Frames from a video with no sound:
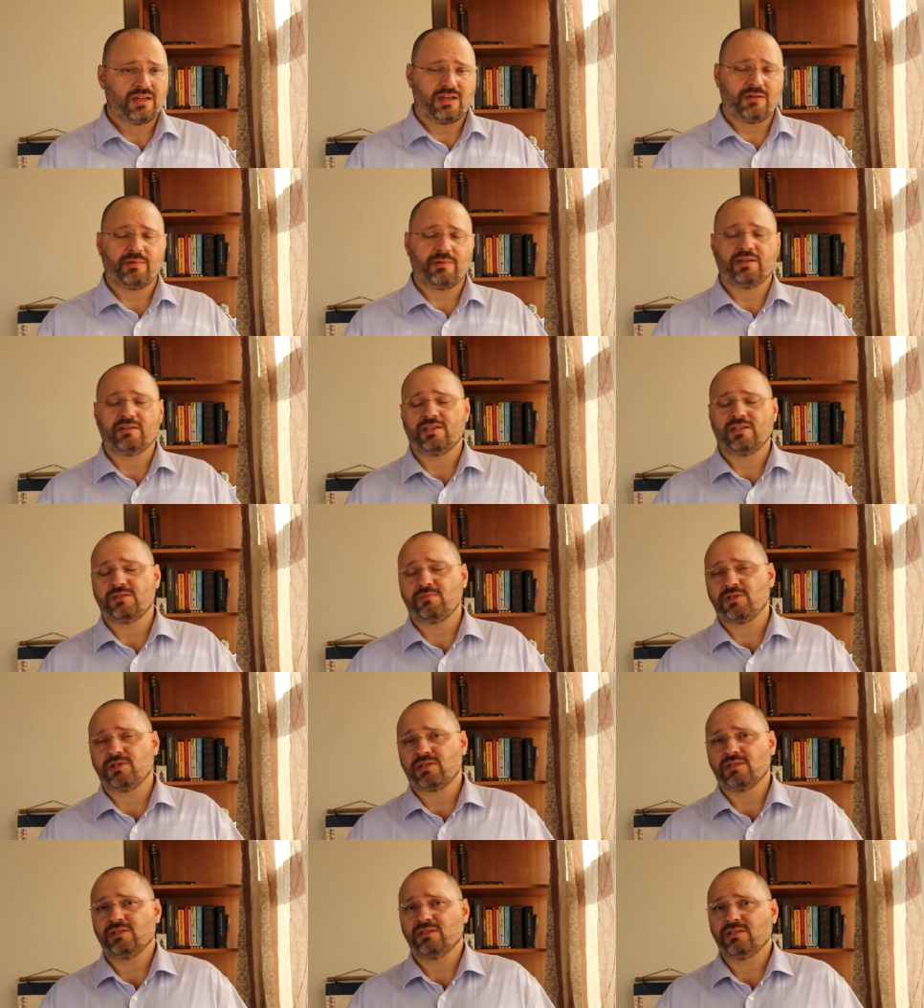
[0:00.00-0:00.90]
about
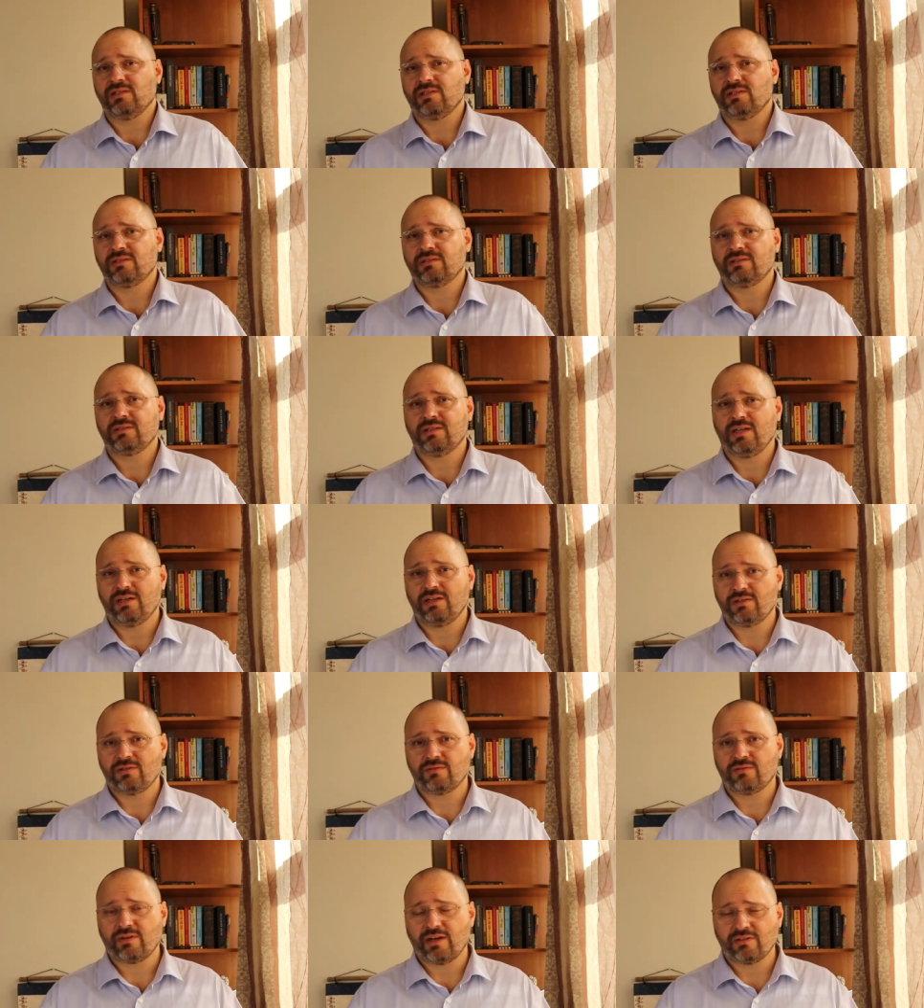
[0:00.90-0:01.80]
especially the
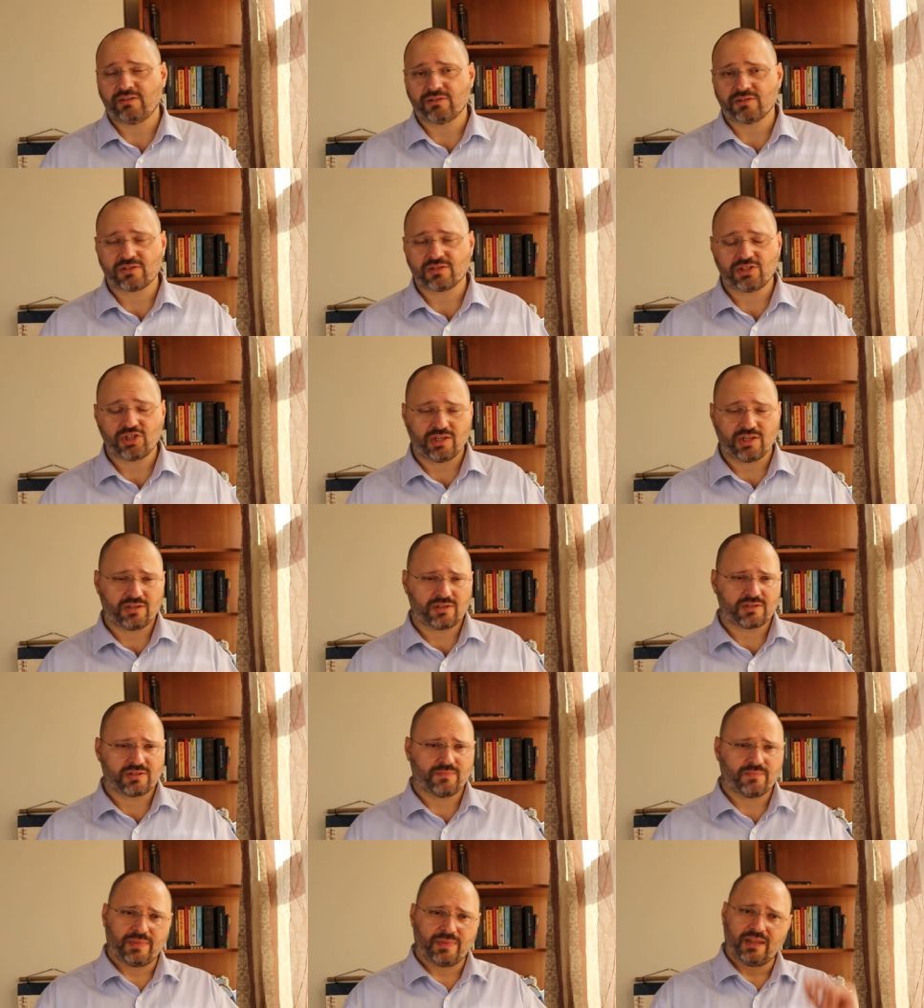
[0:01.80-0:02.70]
air fighters
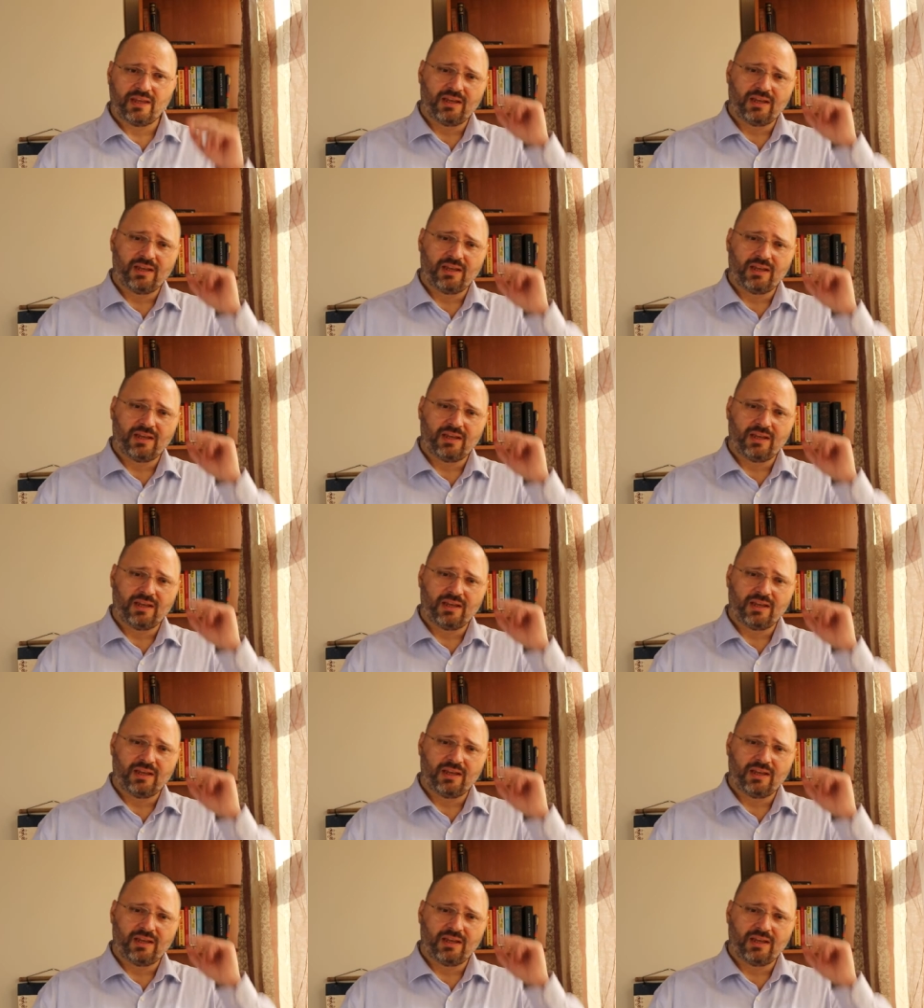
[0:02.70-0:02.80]
jets.